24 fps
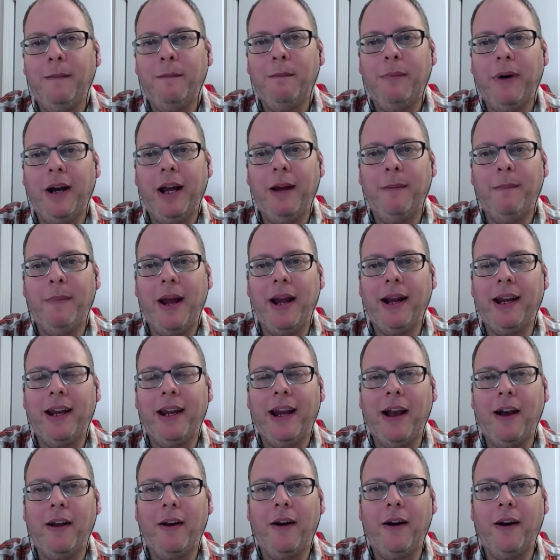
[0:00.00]
by backing
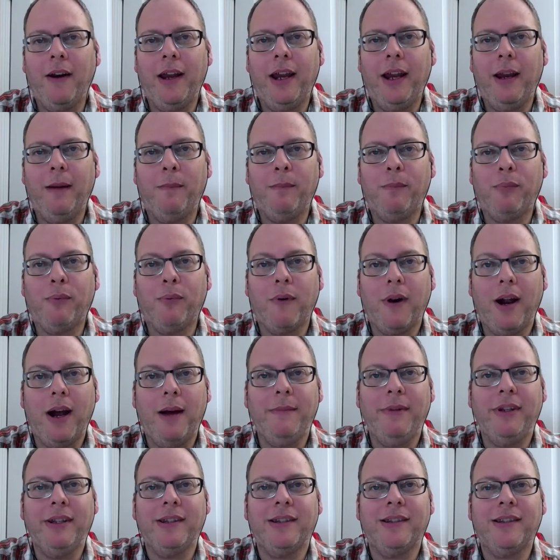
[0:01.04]
out on a
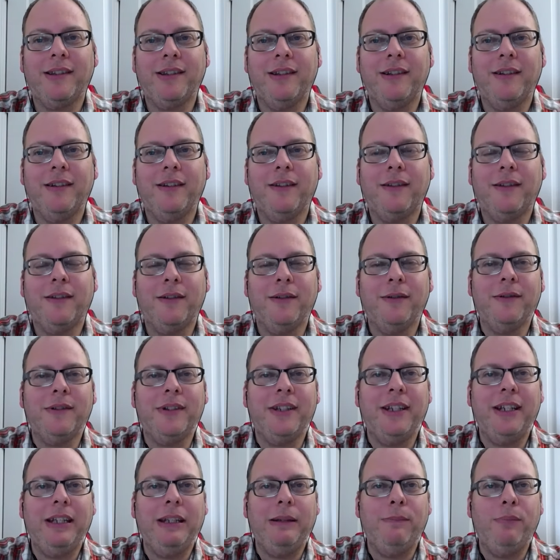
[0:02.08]
promised
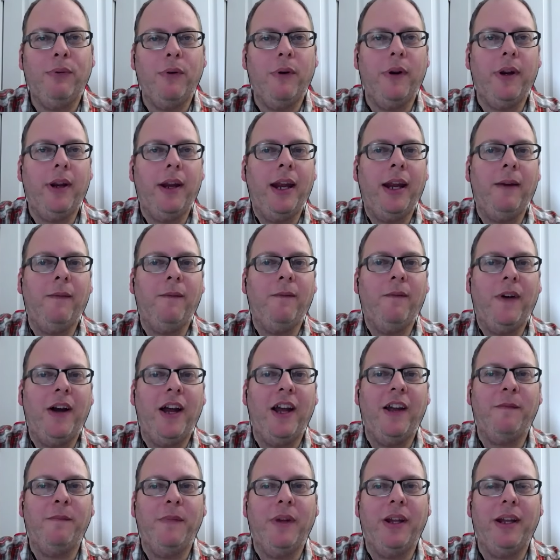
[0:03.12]

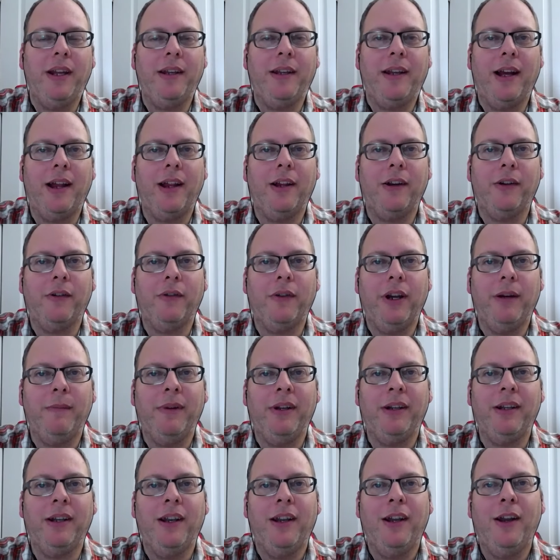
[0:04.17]
$13.85 million
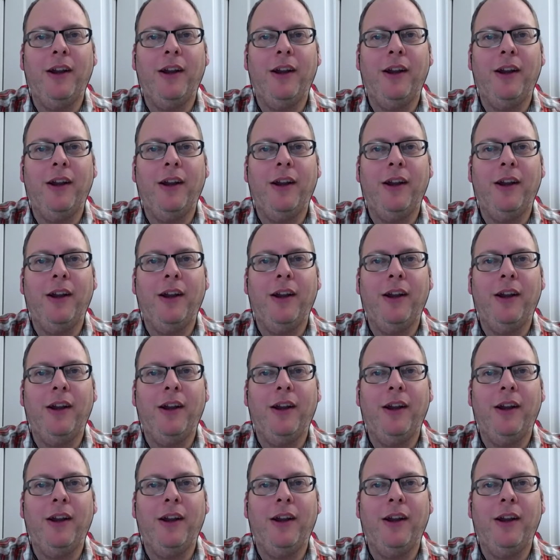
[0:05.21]
agreement